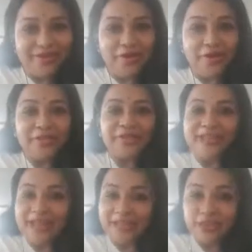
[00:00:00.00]
or the
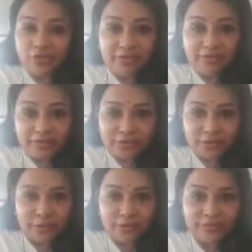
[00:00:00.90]
natural
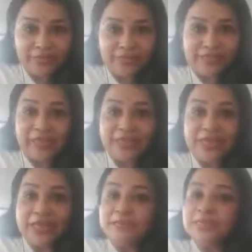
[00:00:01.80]
resource that
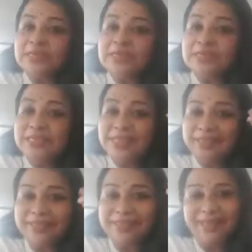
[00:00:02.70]
keeps the
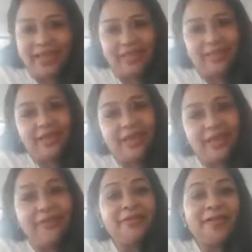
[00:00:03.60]
skin and the
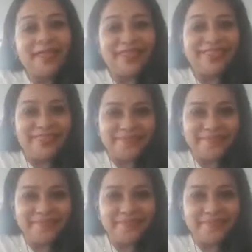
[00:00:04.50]
hair healthy.
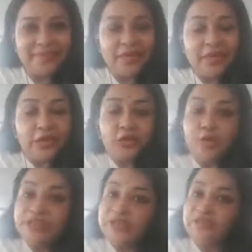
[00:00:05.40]
So
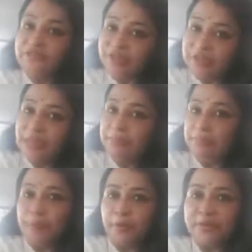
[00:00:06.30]
it's very
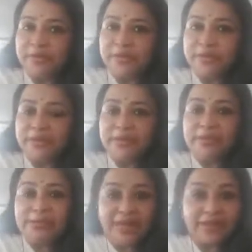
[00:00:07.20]
important
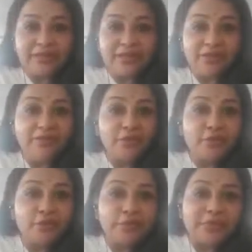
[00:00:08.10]
that if you
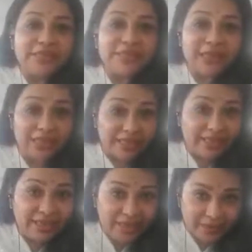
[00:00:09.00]
want to maintain a
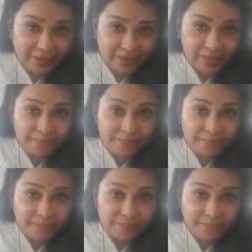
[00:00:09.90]
healthy hair